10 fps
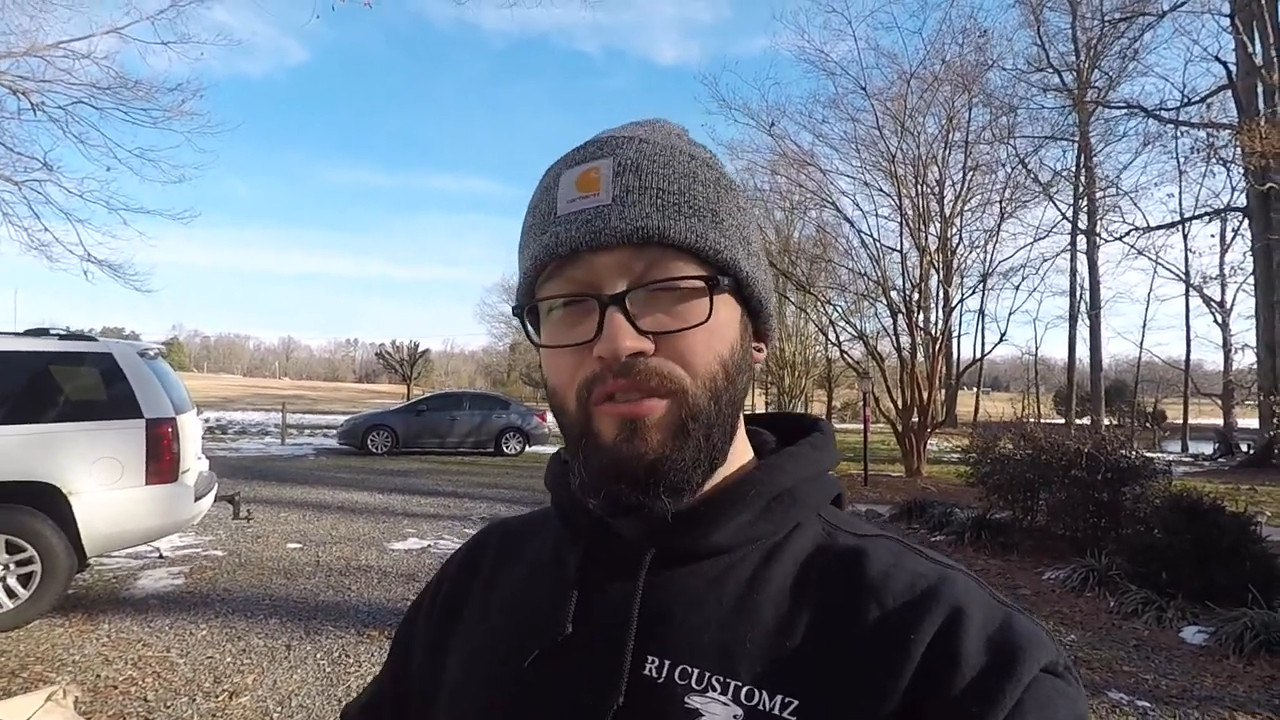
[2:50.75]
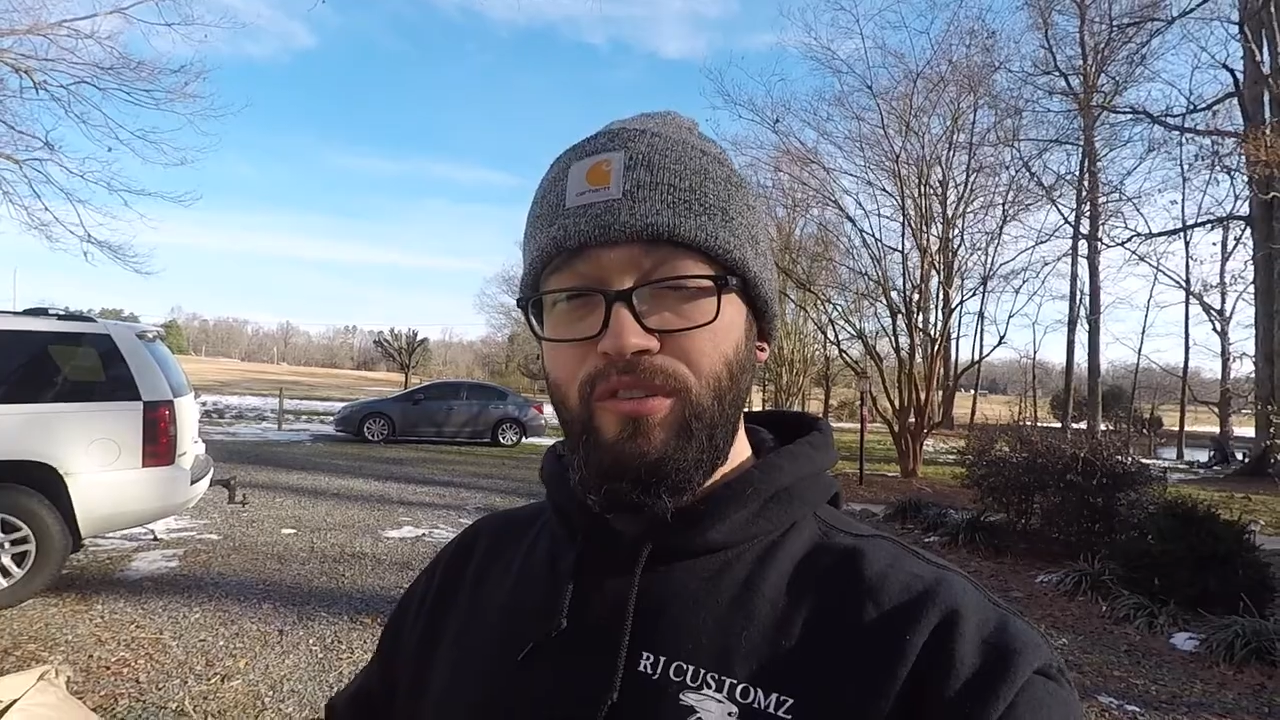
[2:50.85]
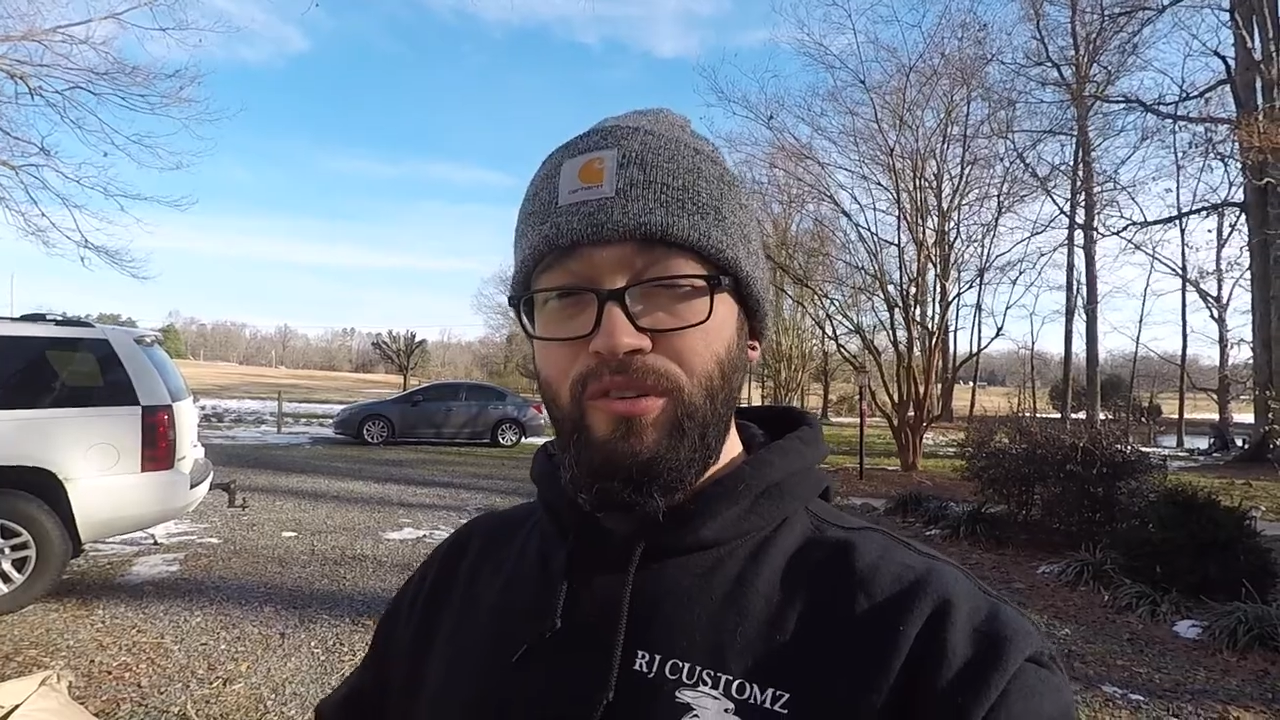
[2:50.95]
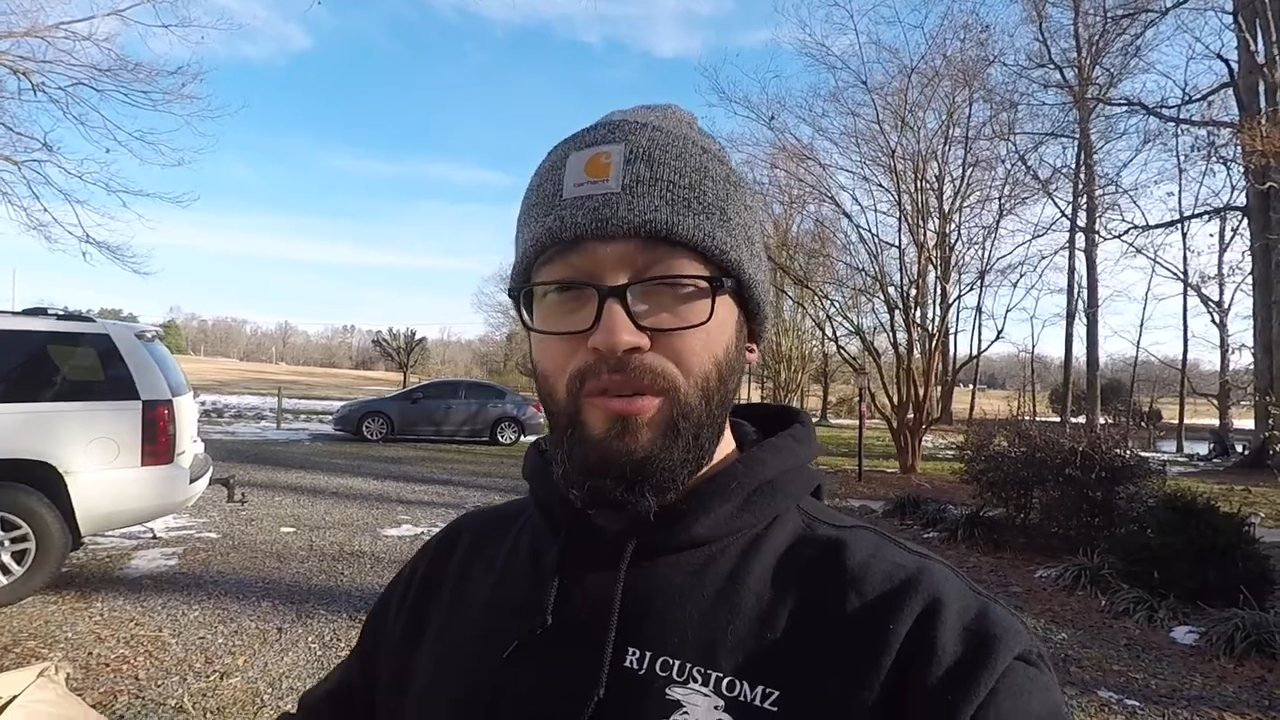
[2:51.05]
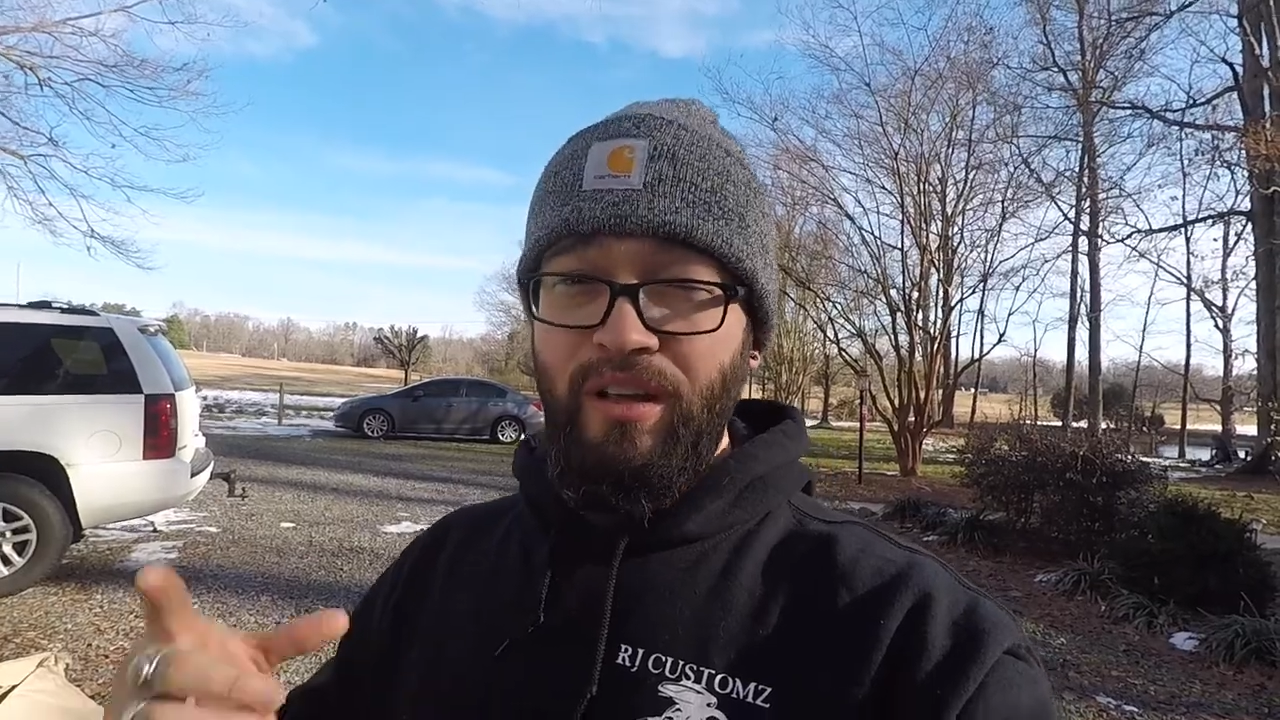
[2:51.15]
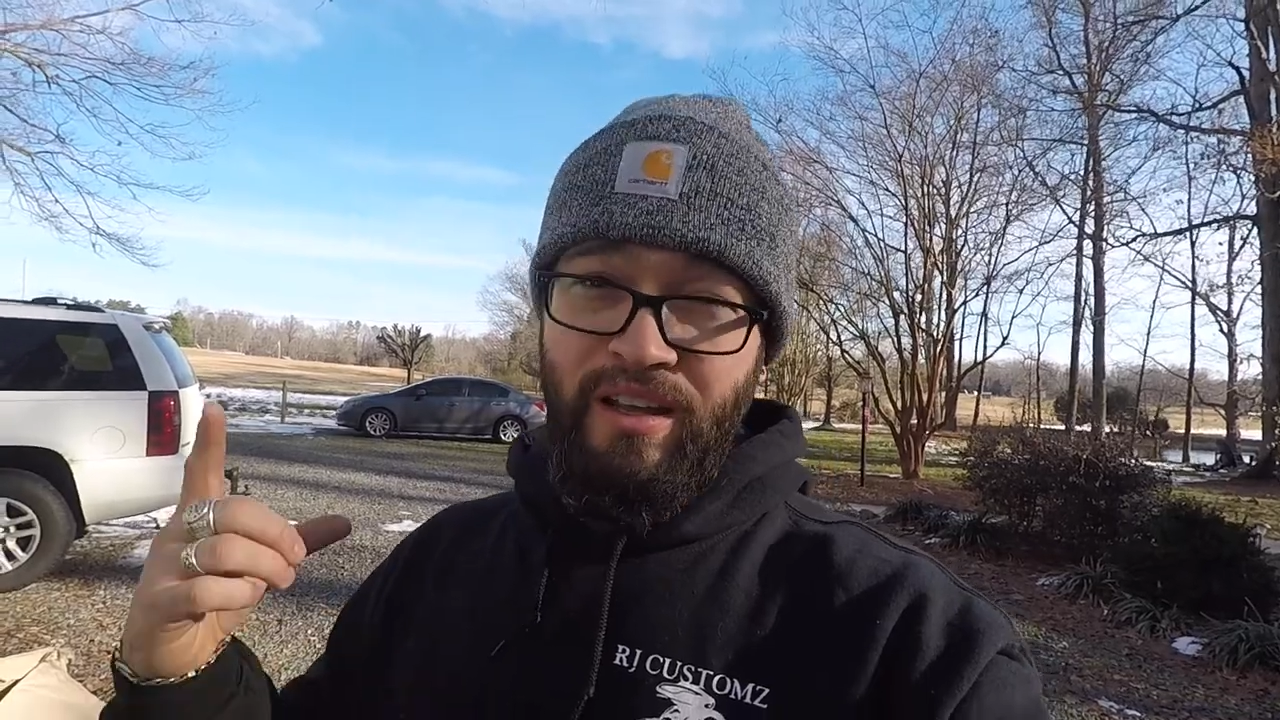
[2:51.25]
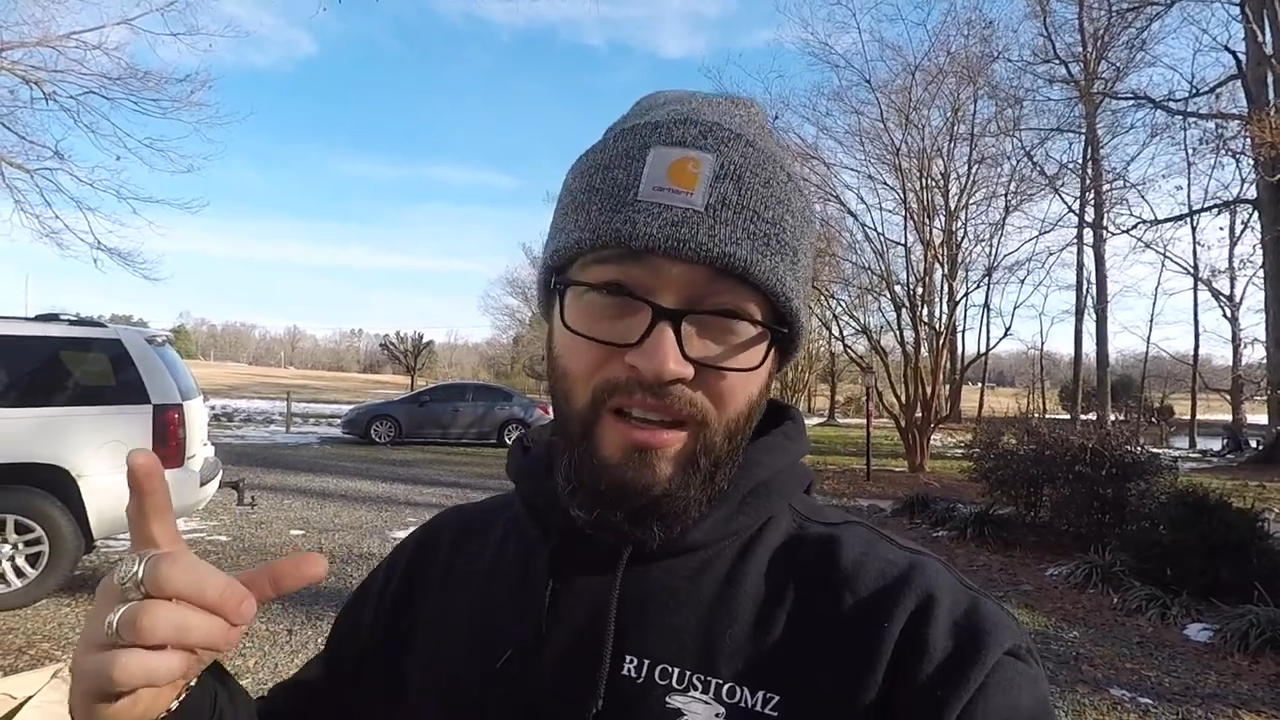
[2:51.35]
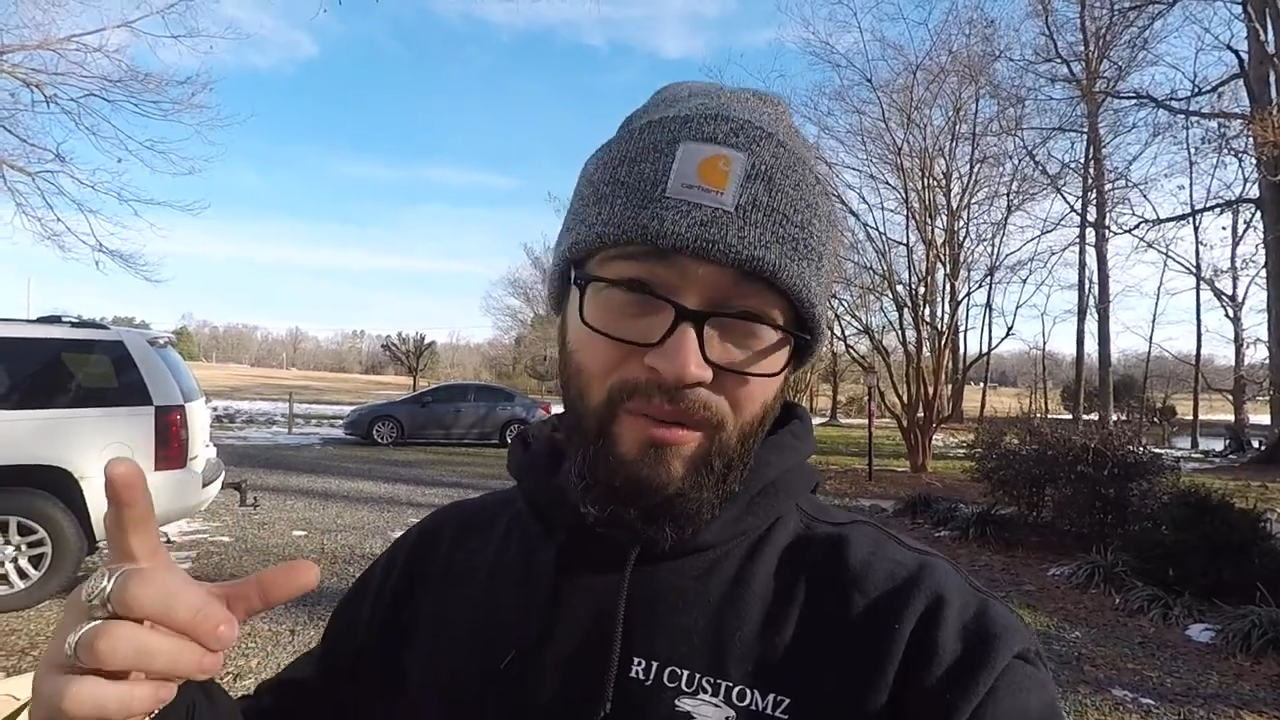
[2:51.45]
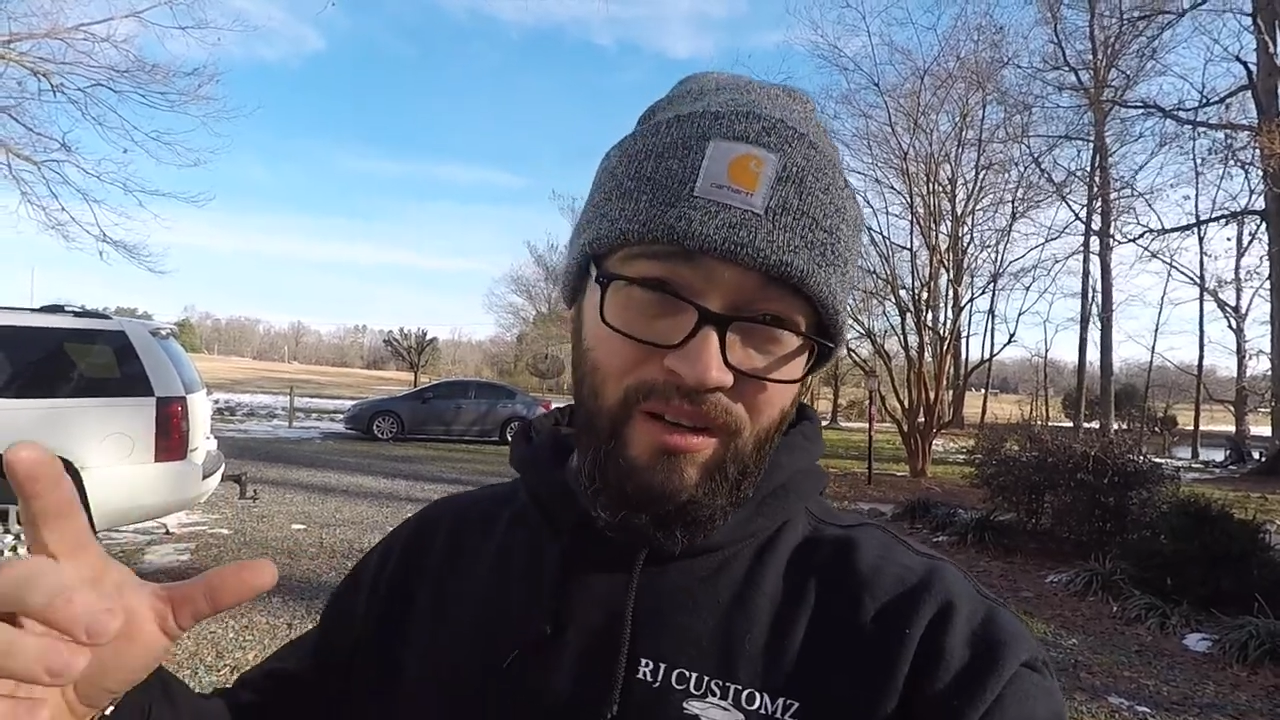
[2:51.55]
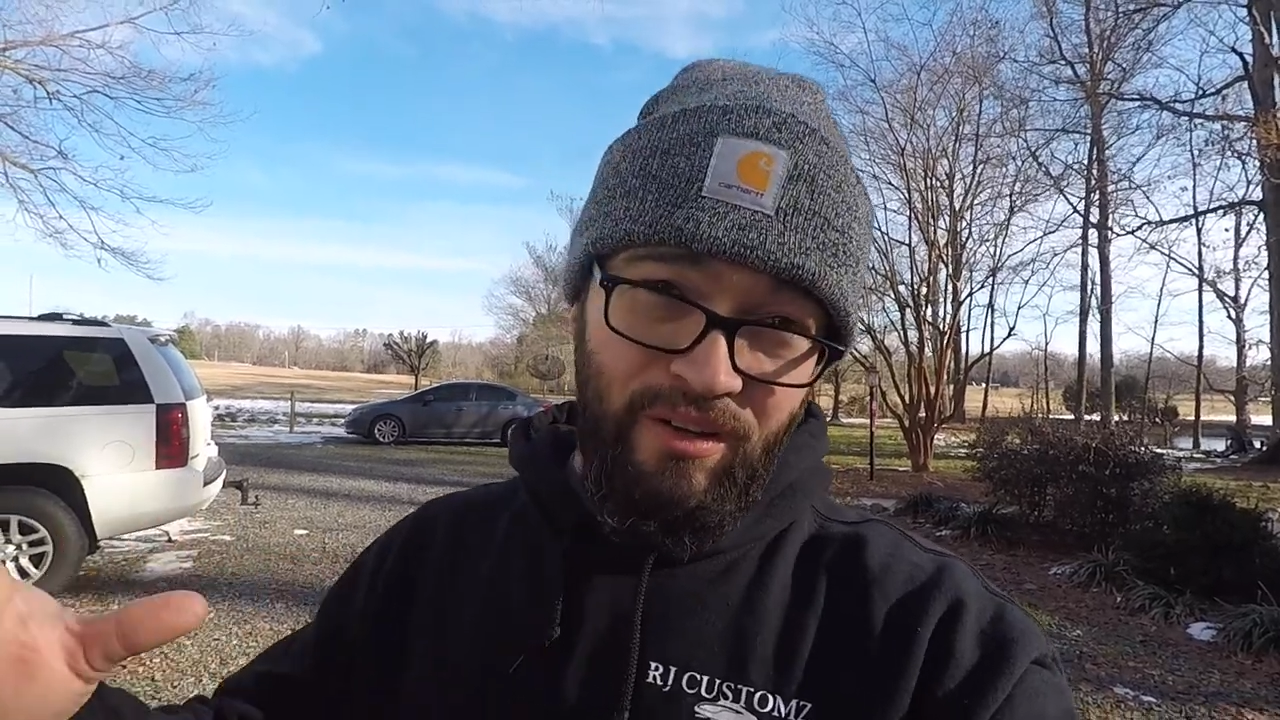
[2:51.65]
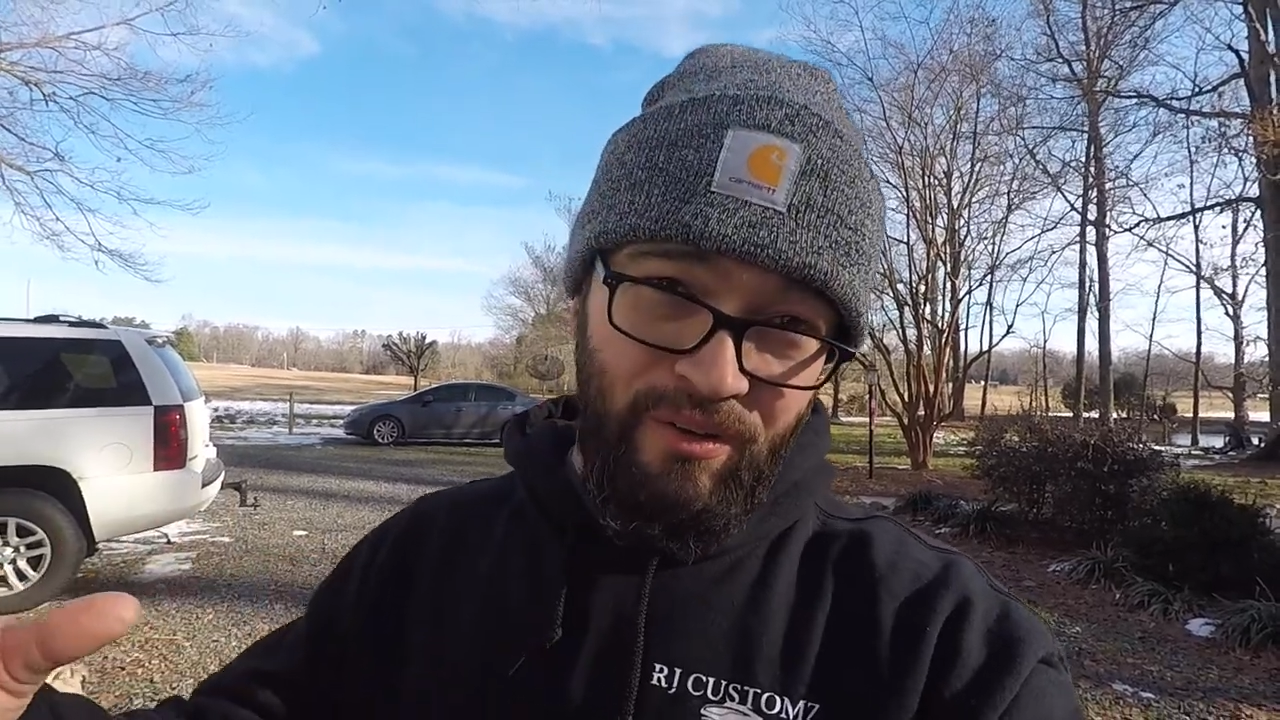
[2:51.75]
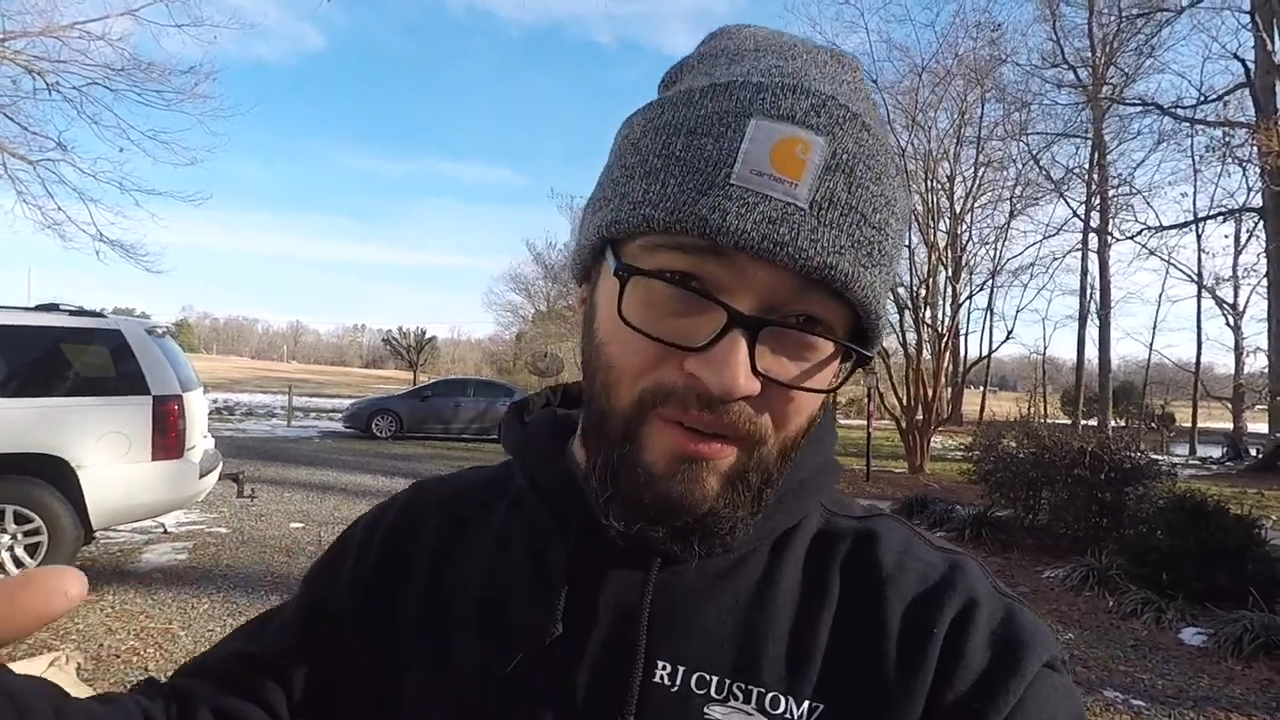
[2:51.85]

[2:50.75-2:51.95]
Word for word: ado, here we go.